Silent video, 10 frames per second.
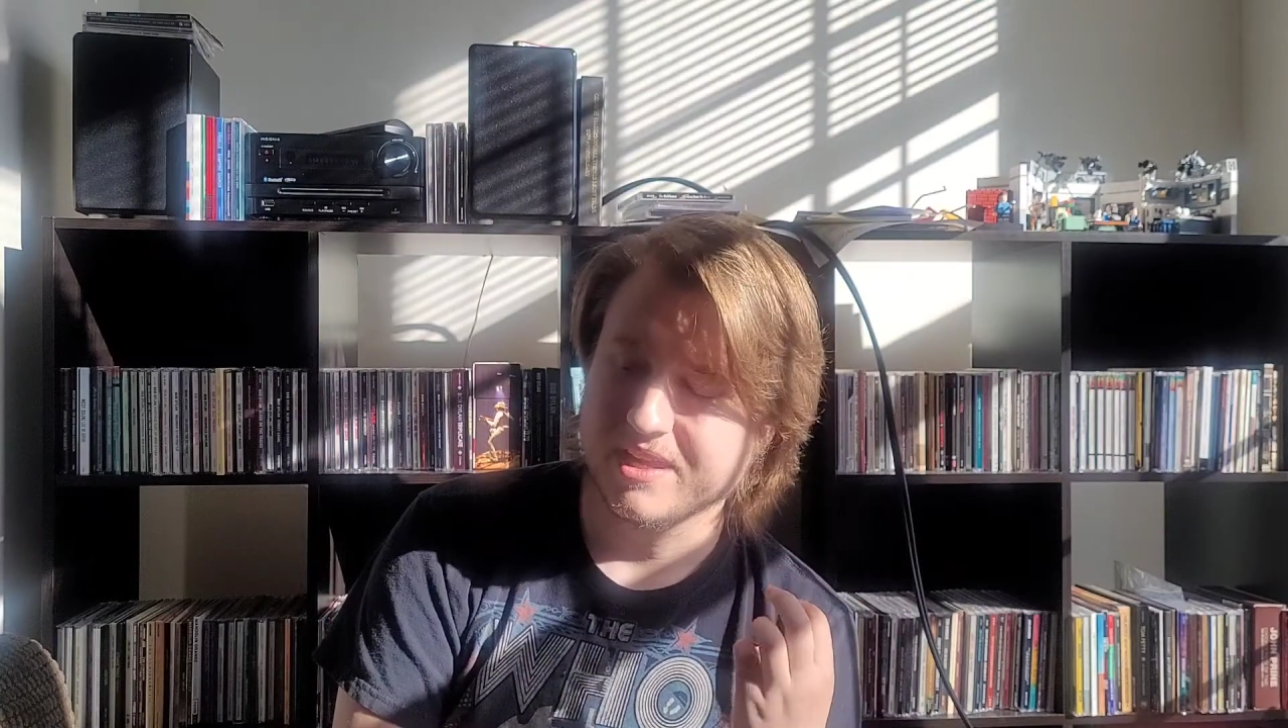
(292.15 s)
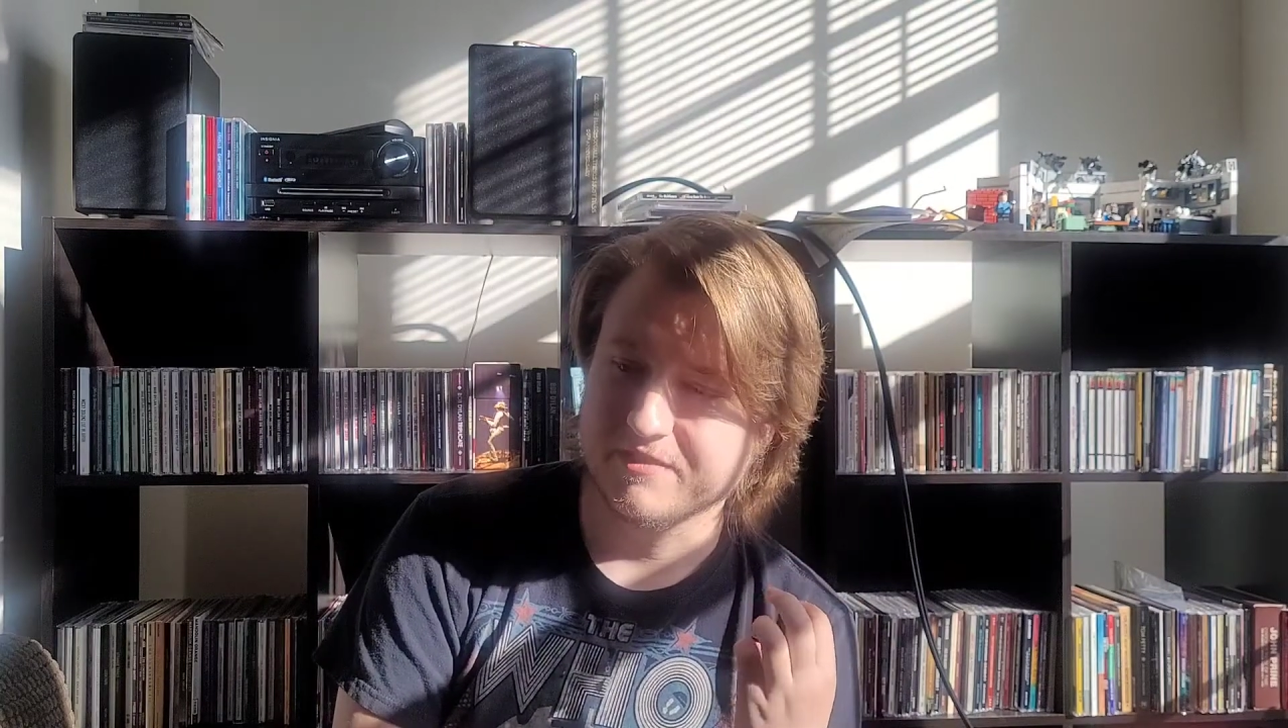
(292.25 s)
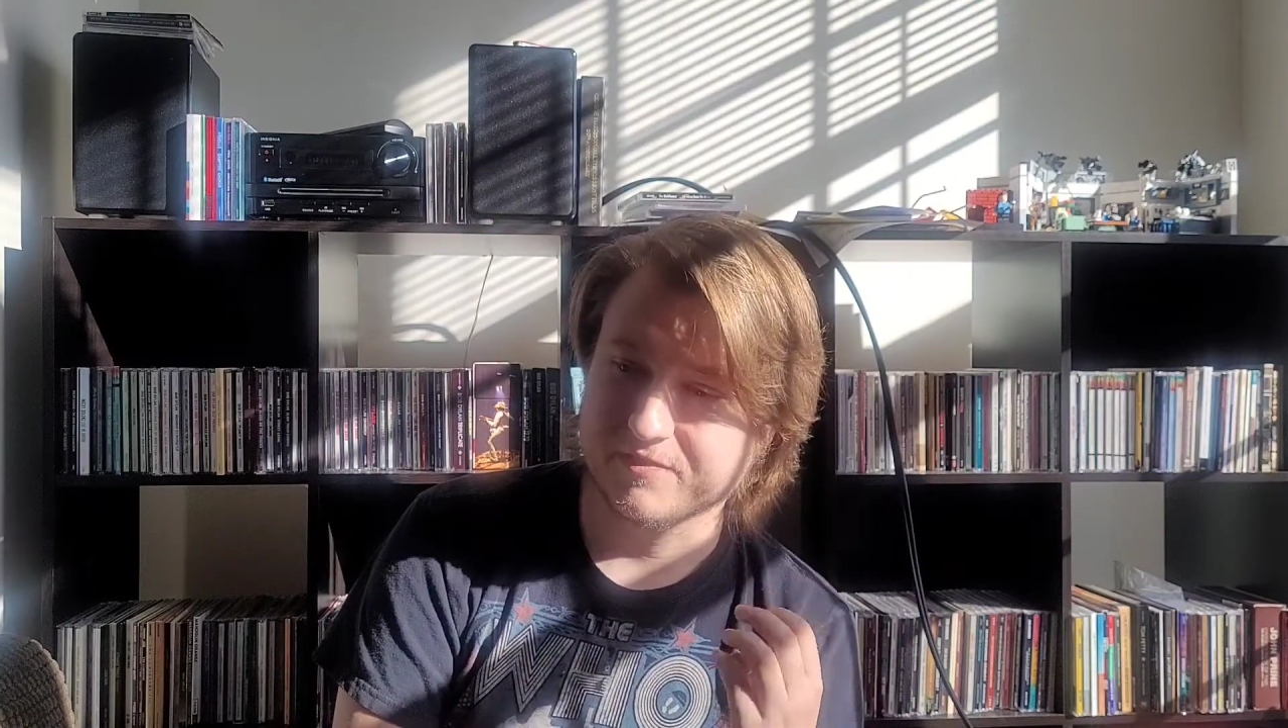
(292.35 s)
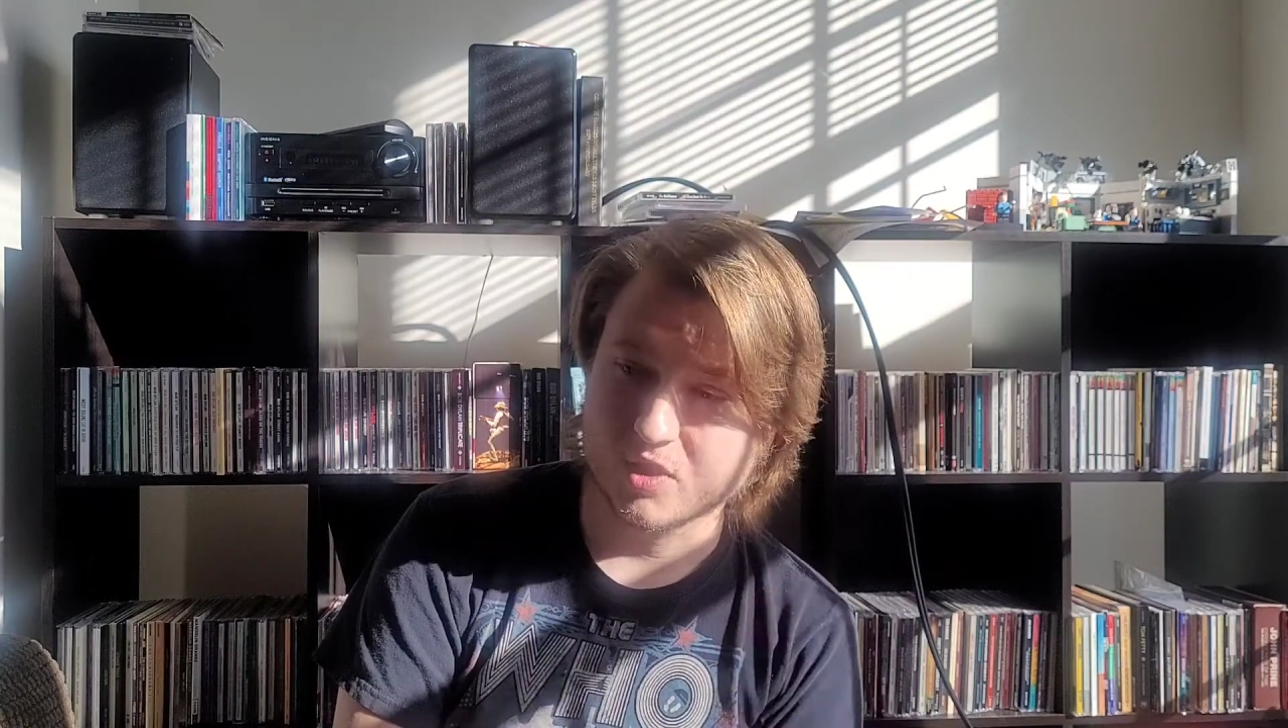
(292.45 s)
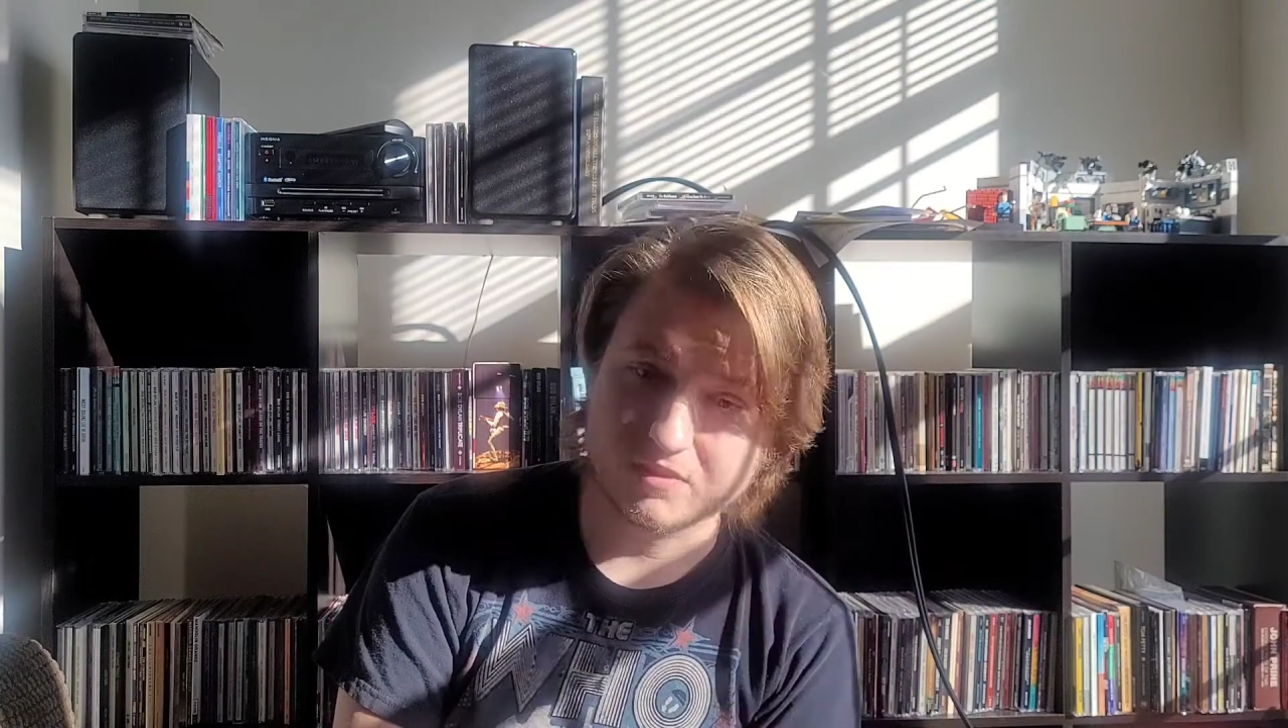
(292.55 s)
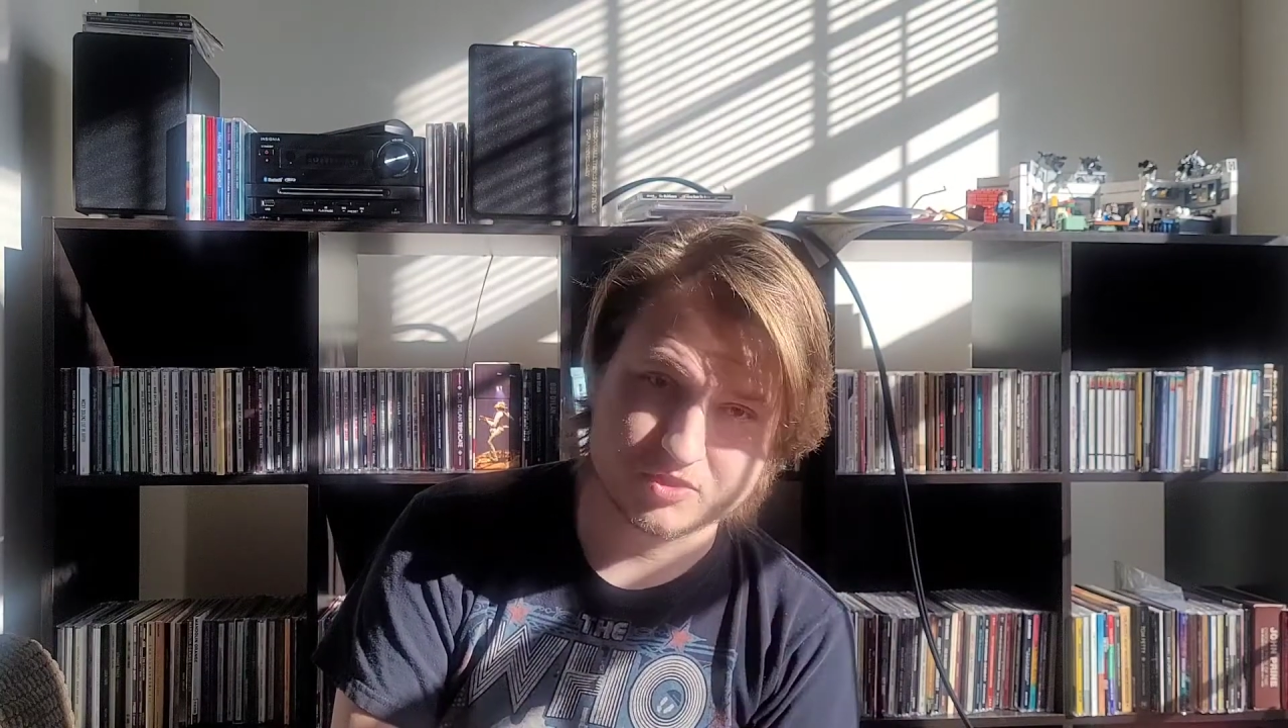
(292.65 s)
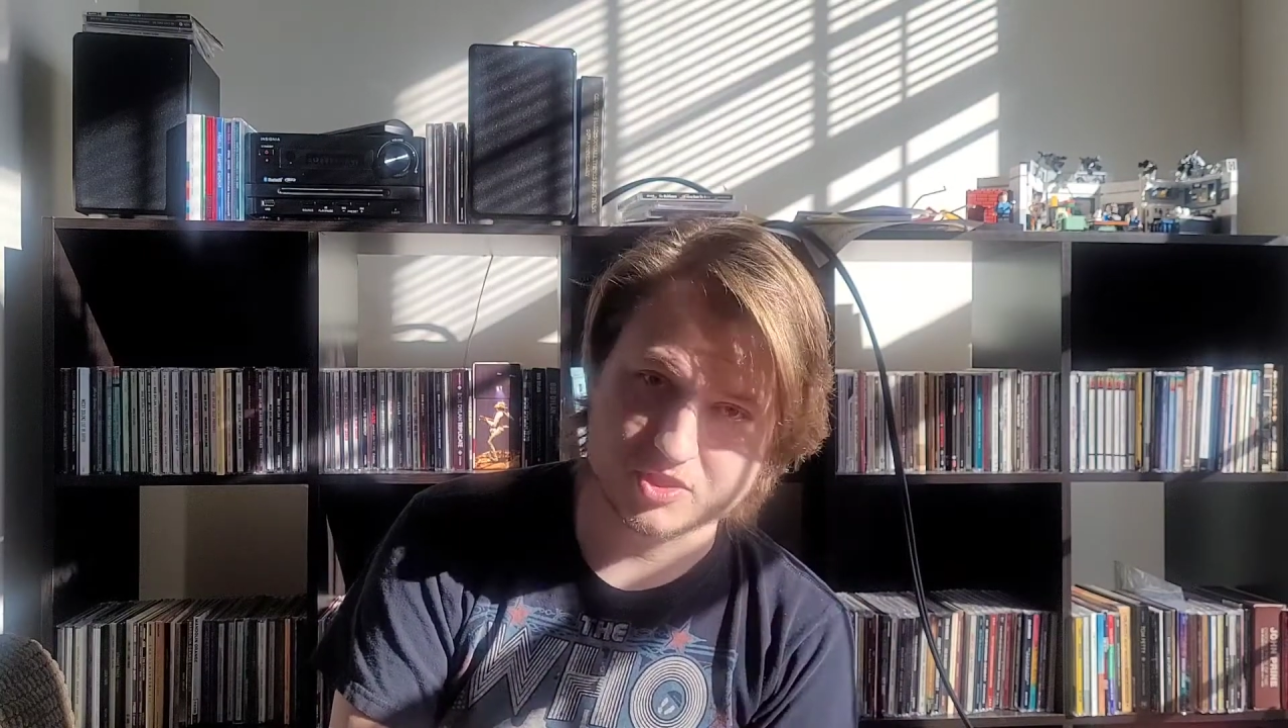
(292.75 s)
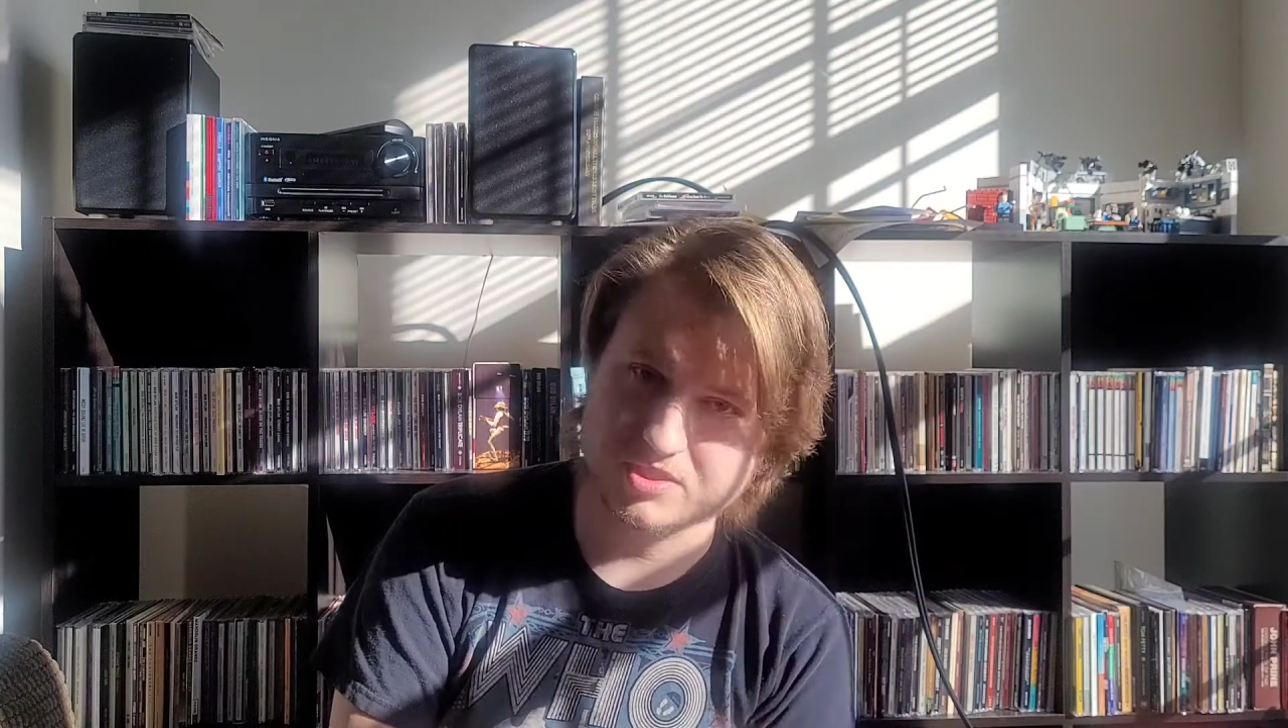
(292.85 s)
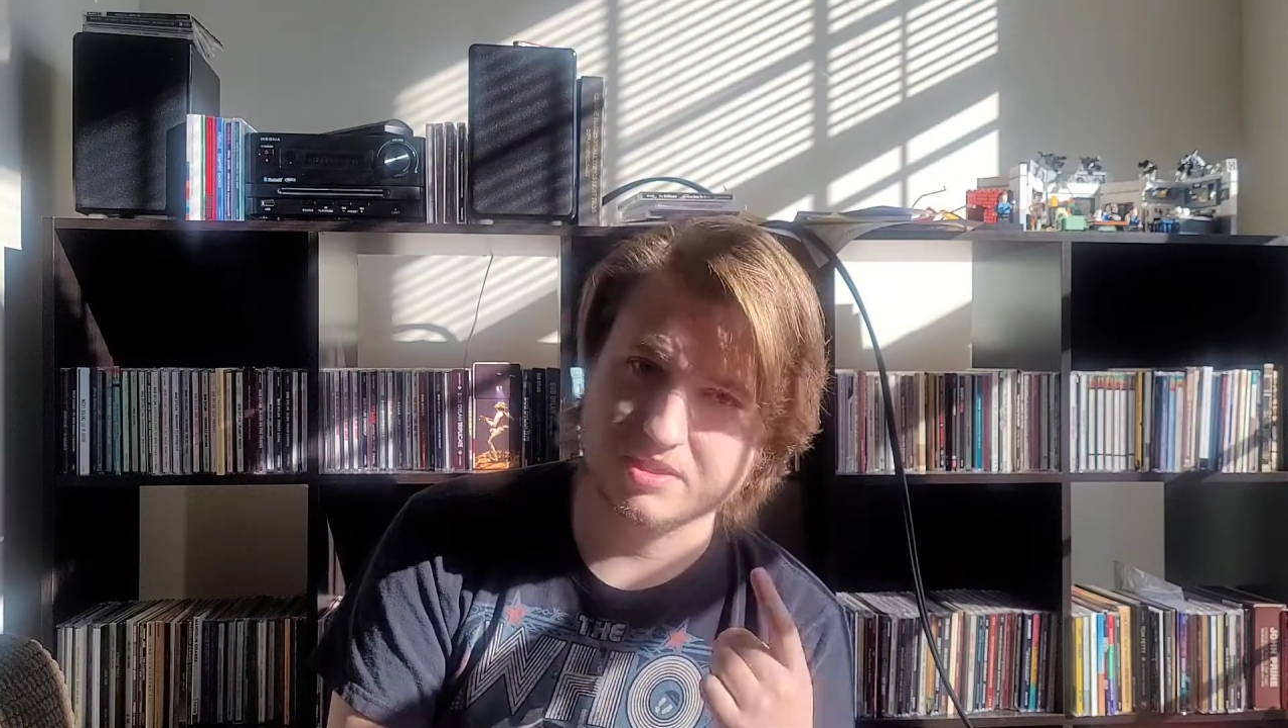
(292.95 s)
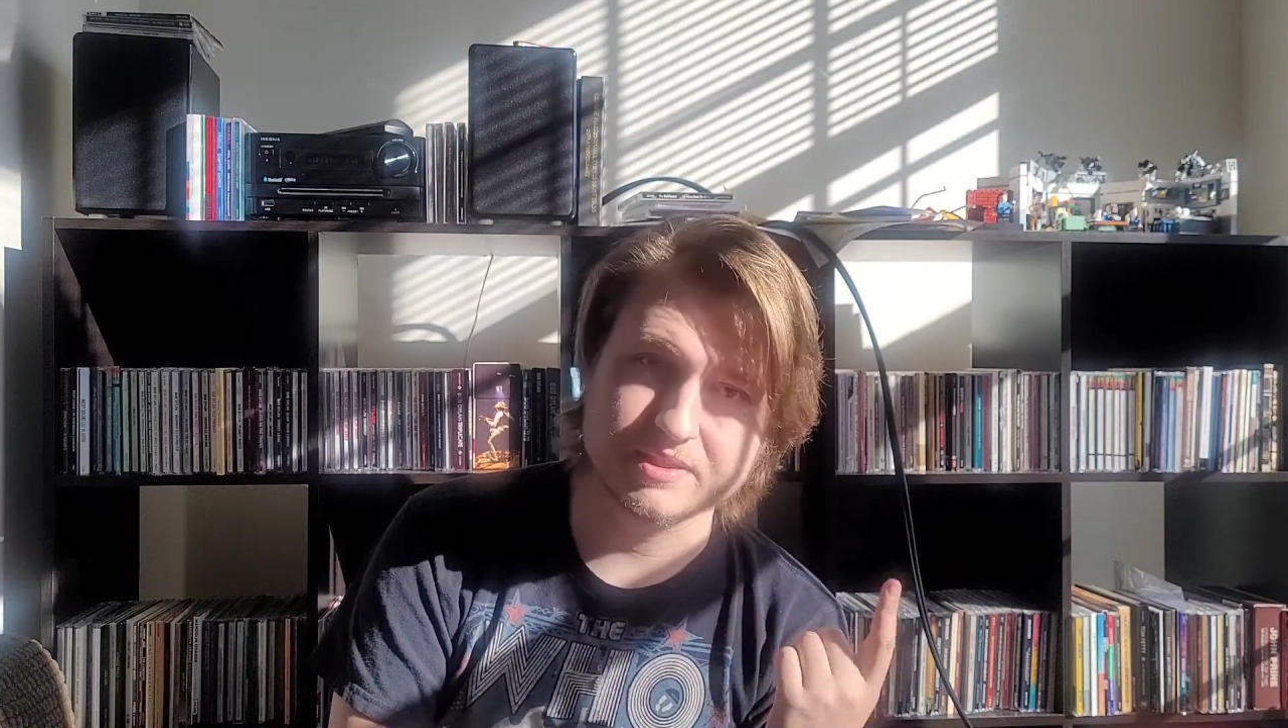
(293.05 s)
involved
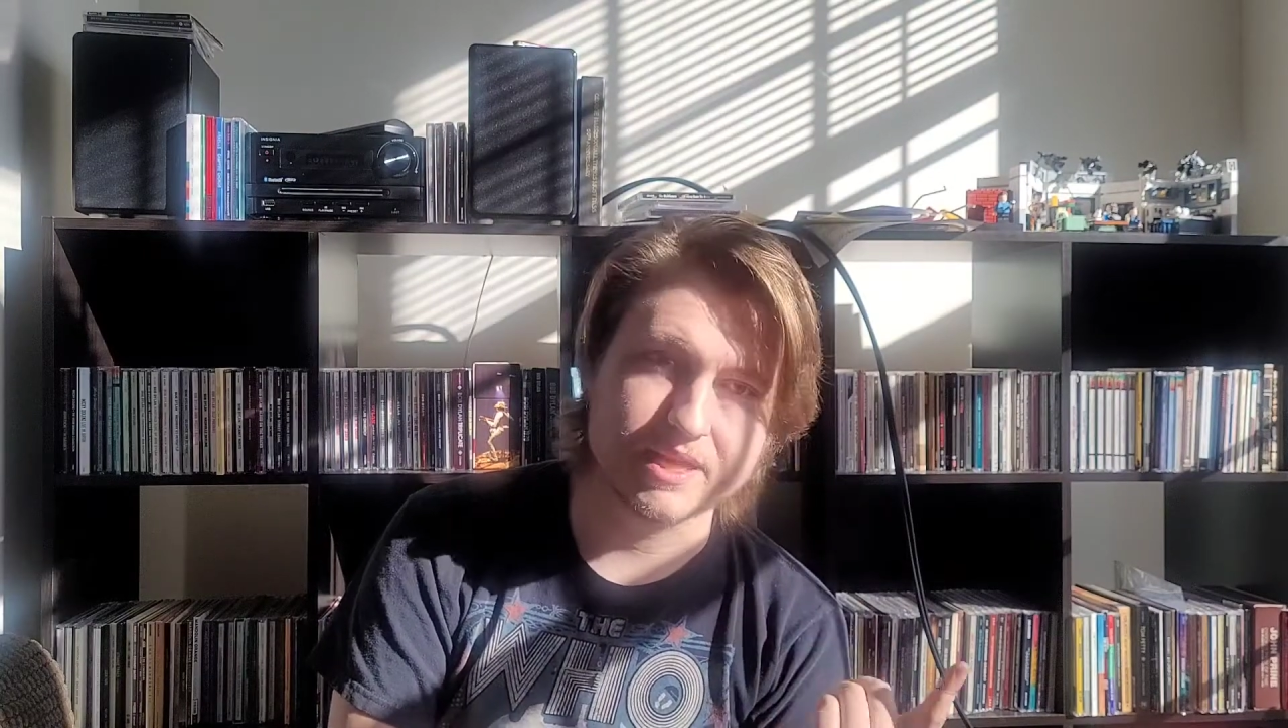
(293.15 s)
just the